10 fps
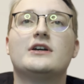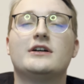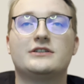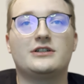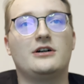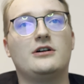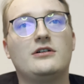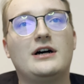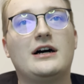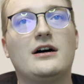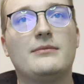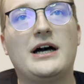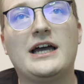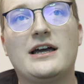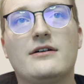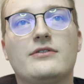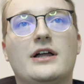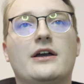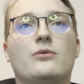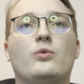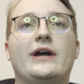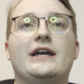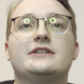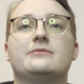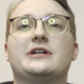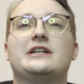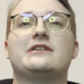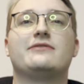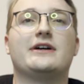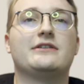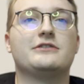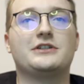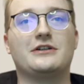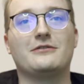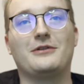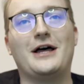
So, I have like way too many defenders here.